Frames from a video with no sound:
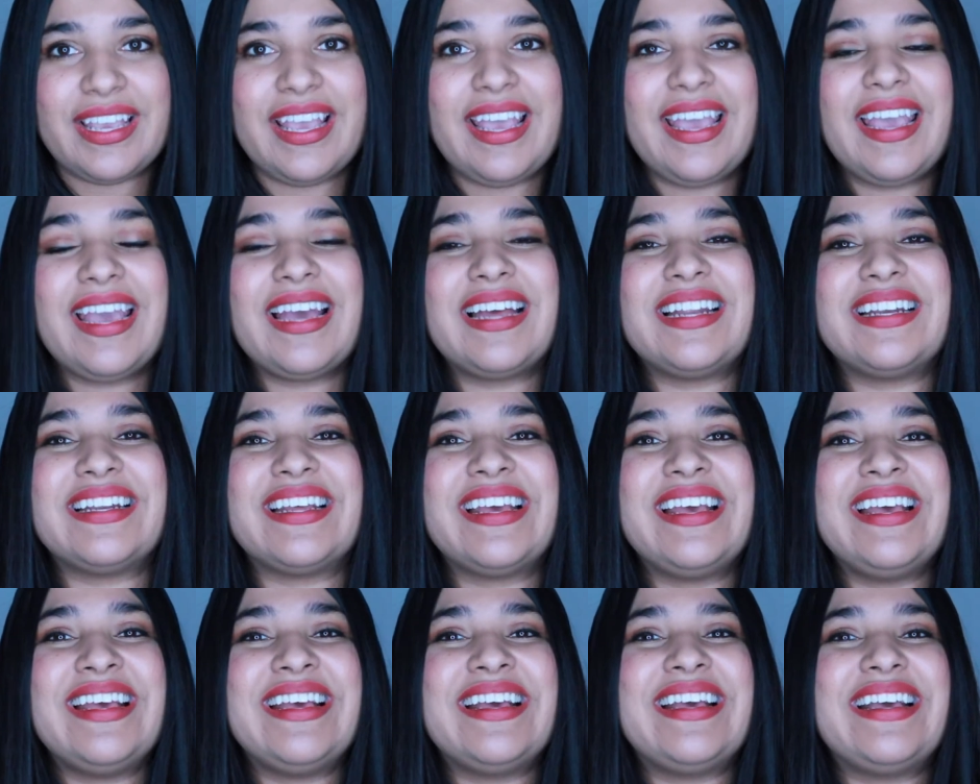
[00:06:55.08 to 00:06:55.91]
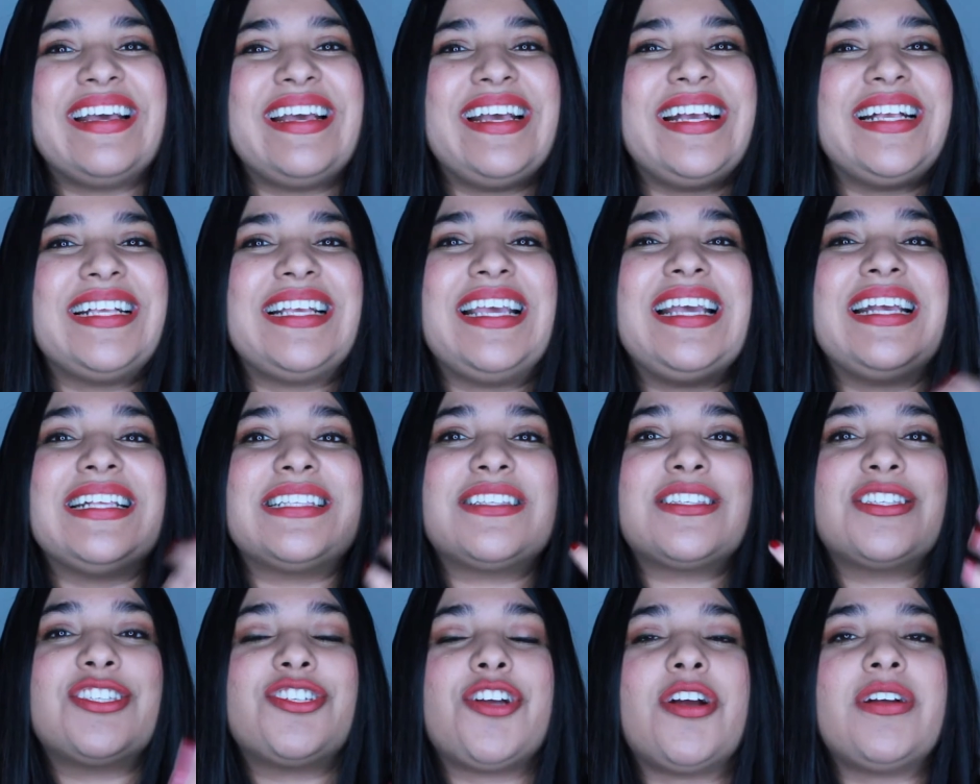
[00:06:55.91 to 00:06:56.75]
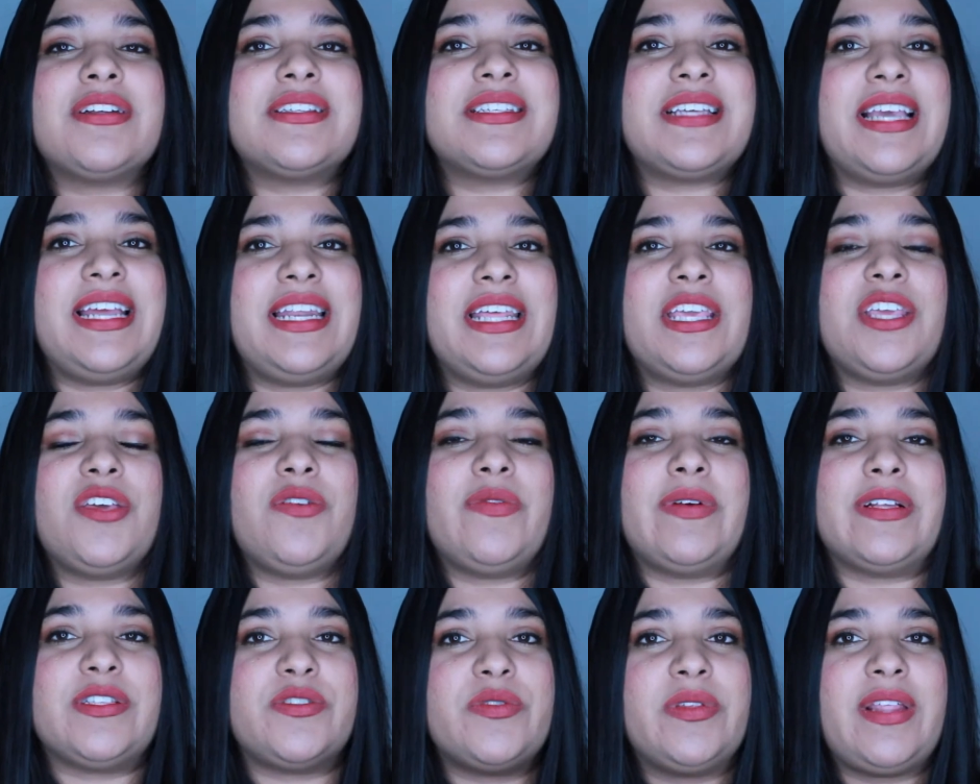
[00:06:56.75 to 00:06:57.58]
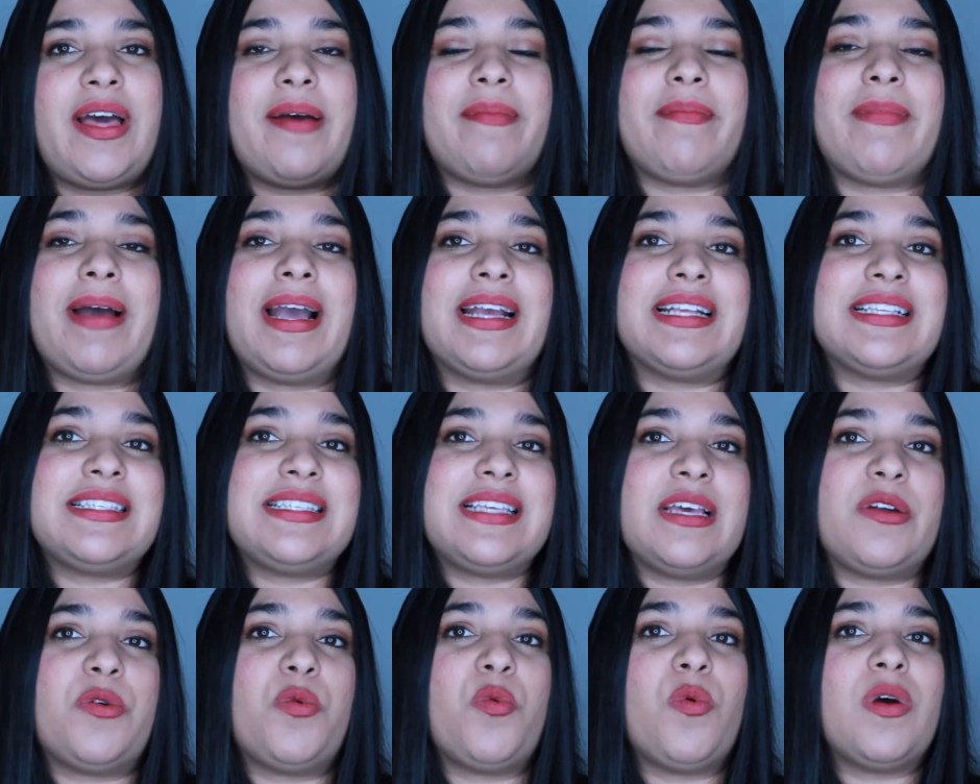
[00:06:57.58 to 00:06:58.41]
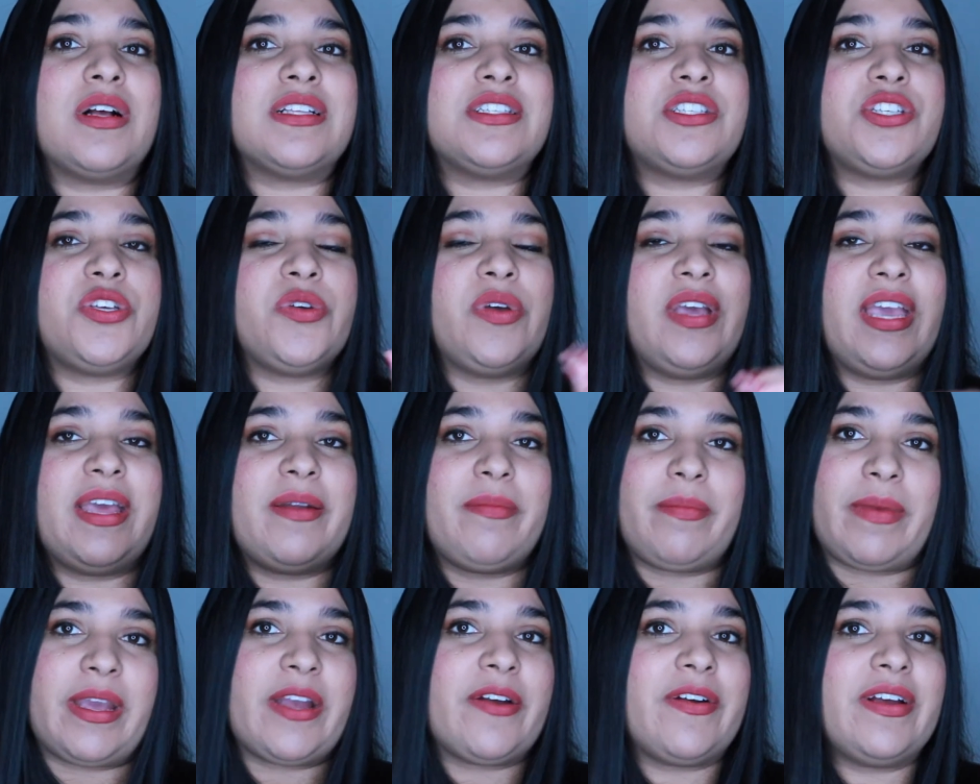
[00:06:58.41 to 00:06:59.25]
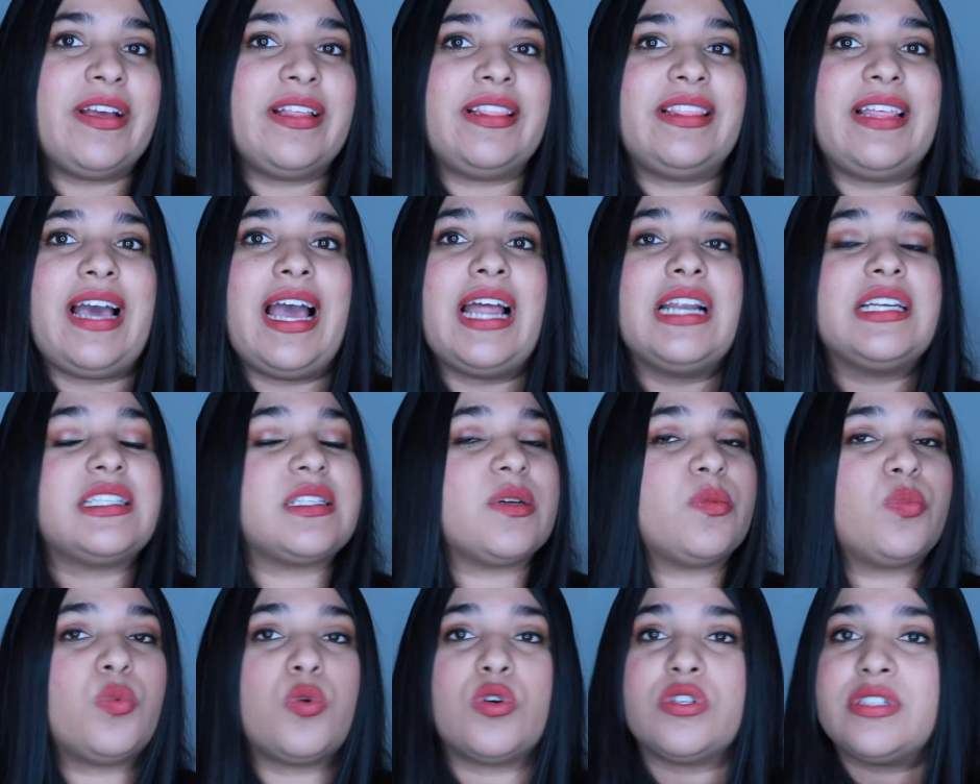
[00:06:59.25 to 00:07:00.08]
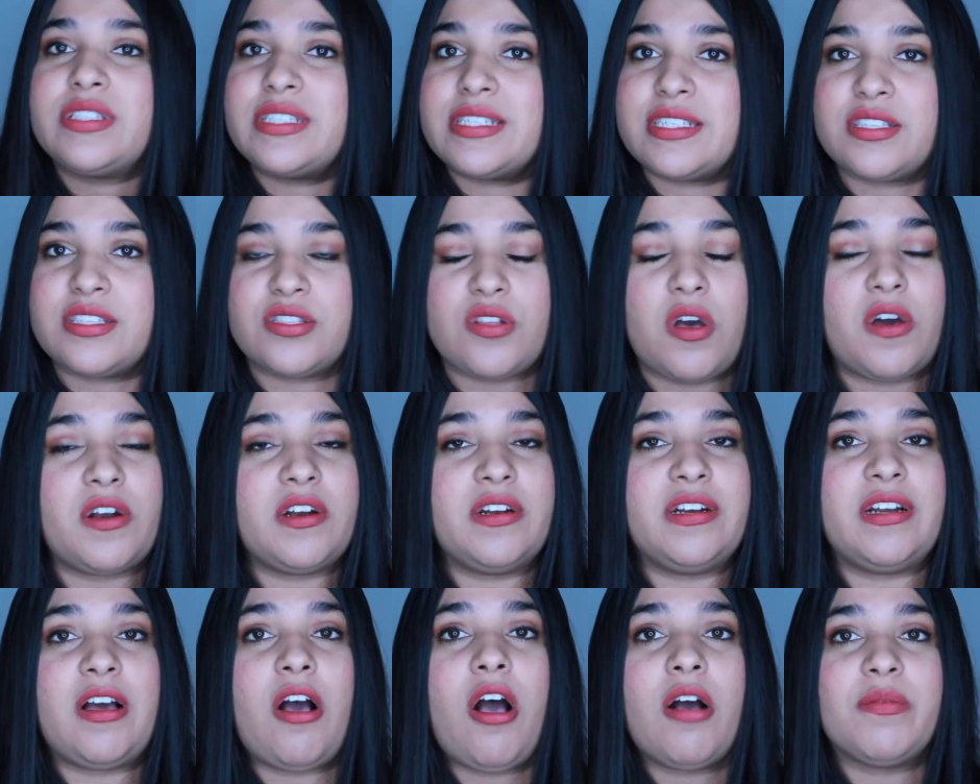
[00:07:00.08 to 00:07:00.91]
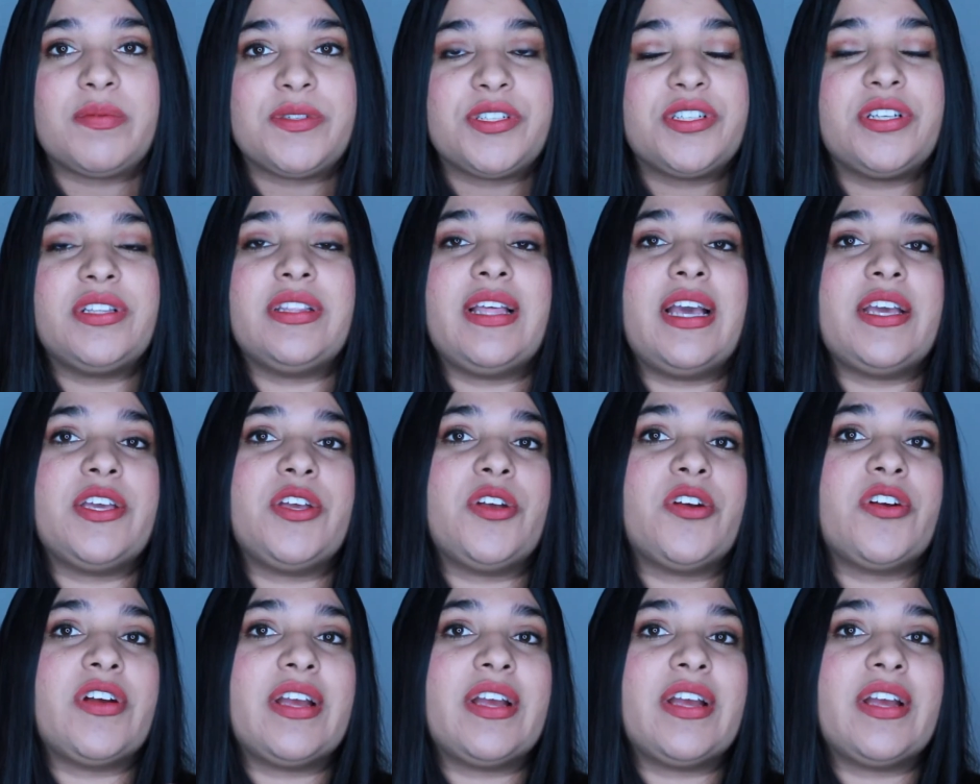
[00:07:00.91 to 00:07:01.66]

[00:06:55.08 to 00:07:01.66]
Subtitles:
And it starts getting you into that mindset once you get married that divorce is not an option, that you're